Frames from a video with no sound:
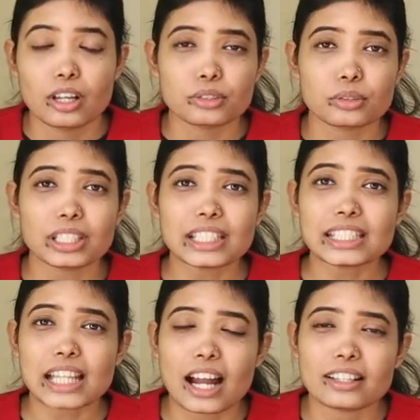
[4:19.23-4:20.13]
So he
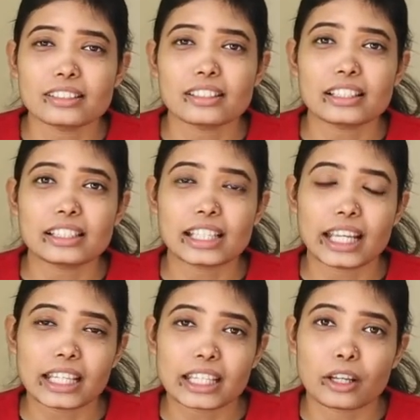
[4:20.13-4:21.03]
started
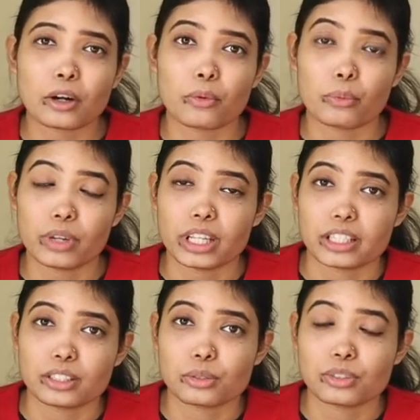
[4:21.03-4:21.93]
thinking of
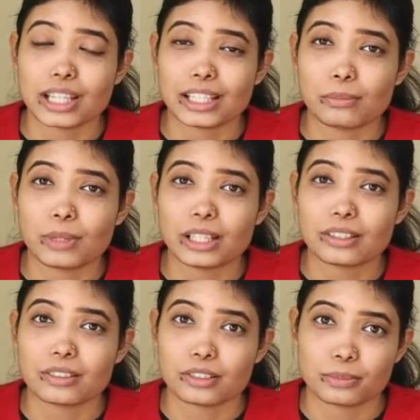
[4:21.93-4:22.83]
ways to
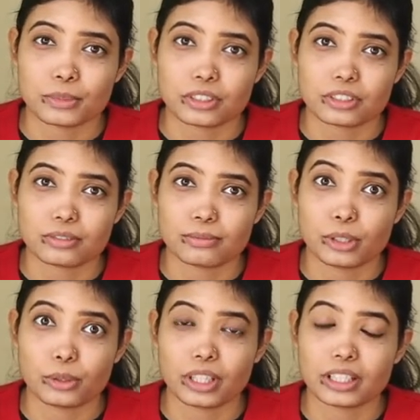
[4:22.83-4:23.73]
celebrate Christmas
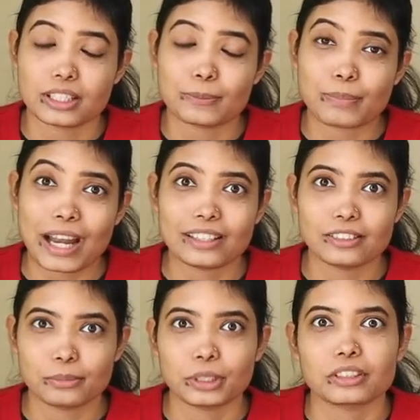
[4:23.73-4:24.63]
during this
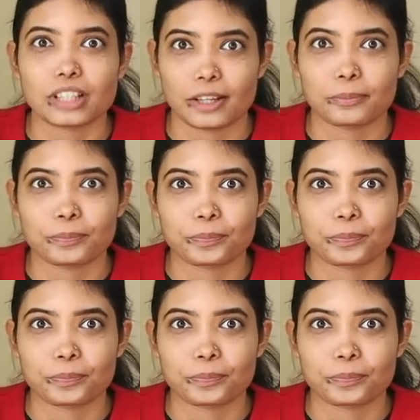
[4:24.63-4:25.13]
pandemic time.